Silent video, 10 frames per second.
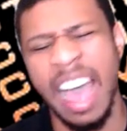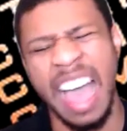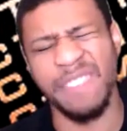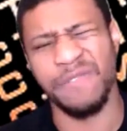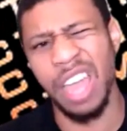I
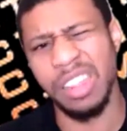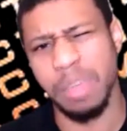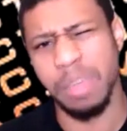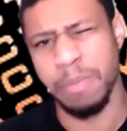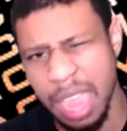had finally
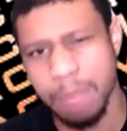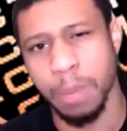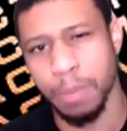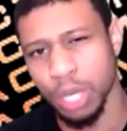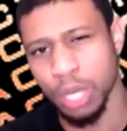became
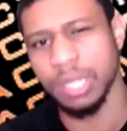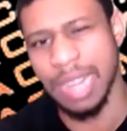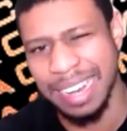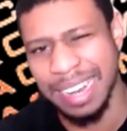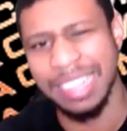the person
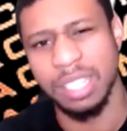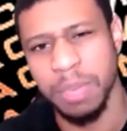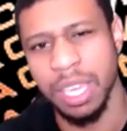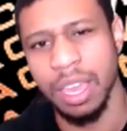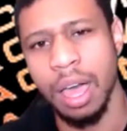that I needed to
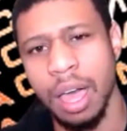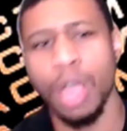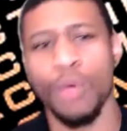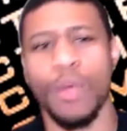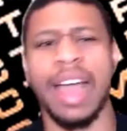become,
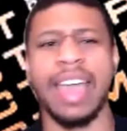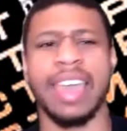right?